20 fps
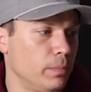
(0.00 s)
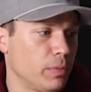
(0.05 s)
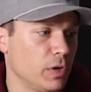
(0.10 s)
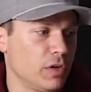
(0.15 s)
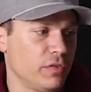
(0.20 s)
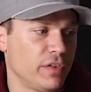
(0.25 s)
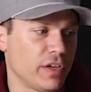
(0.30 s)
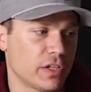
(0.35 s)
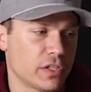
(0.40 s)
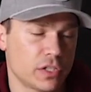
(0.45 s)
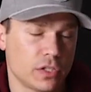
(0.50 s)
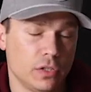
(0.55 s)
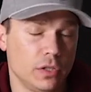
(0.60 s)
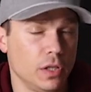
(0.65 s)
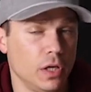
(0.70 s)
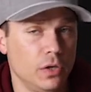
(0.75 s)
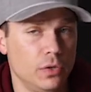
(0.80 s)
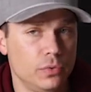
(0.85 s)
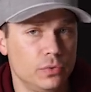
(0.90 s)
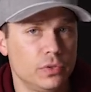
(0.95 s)
perfect
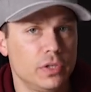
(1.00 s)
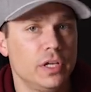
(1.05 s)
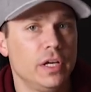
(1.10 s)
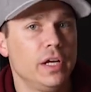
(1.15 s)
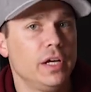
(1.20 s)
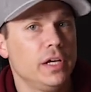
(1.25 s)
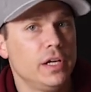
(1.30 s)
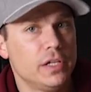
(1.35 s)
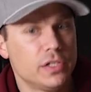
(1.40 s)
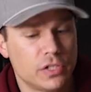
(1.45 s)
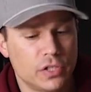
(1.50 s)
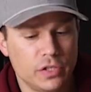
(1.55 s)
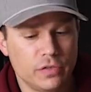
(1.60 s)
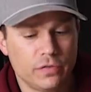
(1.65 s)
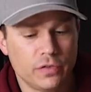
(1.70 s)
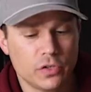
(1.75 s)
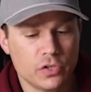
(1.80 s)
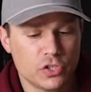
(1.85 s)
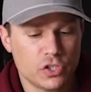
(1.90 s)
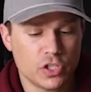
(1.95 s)
clone to the
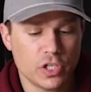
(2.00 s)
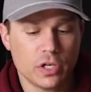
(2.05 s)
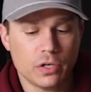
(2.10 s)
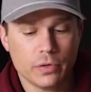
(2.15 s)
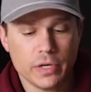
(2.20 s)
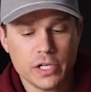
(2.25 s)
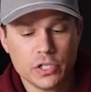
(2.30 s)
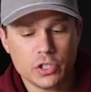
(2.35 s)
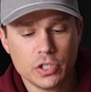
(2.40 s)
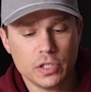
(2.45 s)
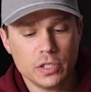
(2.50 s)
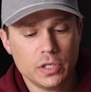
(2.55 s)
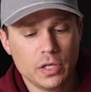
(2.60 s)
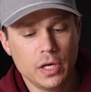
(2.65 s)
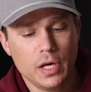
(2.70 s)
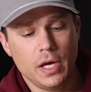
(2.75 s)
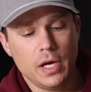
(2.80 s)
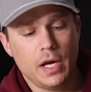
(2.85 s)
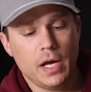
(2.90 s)
first generation,